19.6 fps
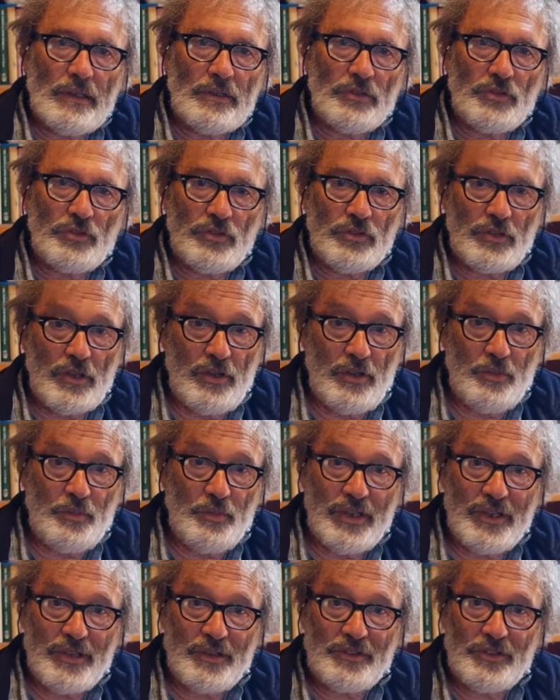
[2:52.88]
So
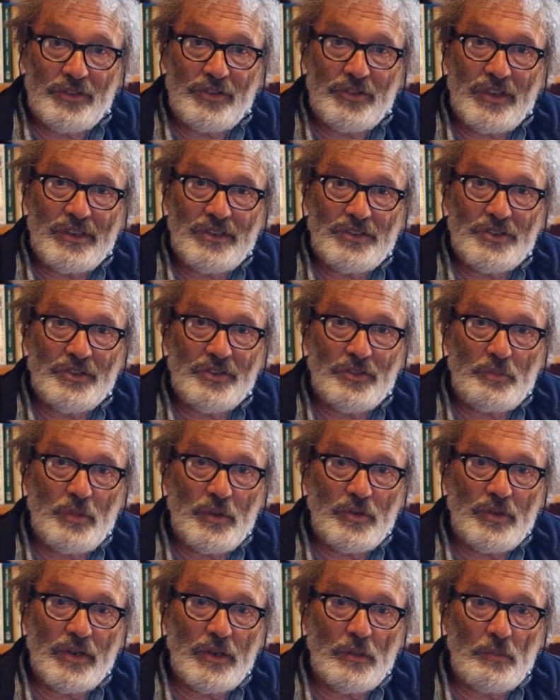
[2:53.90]
we had stations
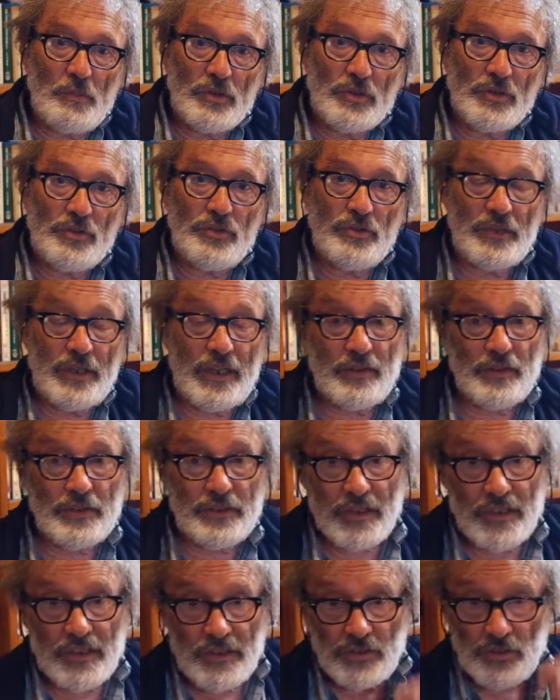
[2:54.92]
built out of books.
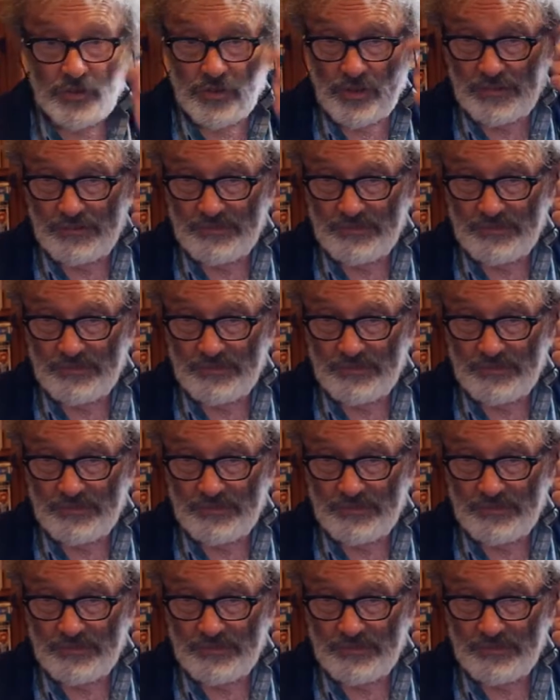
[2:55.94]
Nowadays,